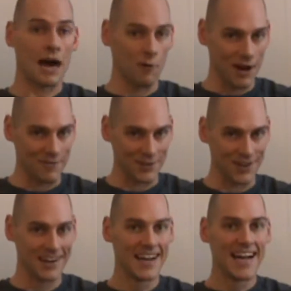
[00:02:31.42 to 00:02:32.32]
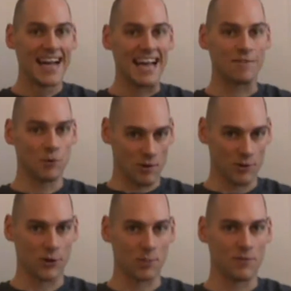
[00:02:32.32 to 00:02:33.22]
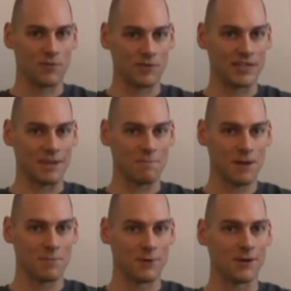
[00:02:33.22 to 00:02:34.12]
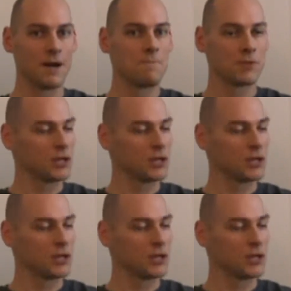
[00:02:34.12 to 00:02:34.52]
However, if you have a group of 15 people,